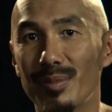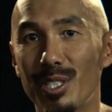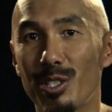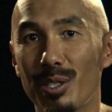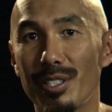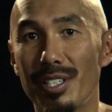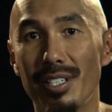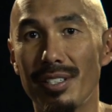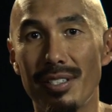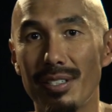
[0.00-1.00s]
the church
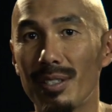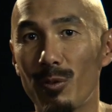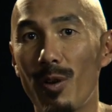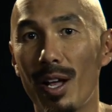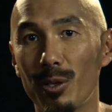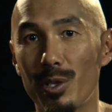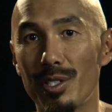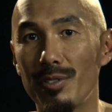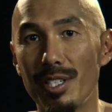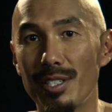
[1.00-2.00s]
is the
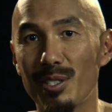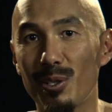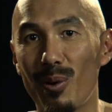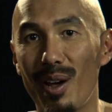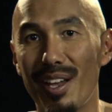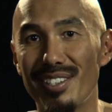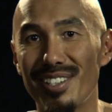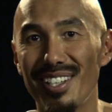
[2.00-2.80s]
followers of Jesus Christ,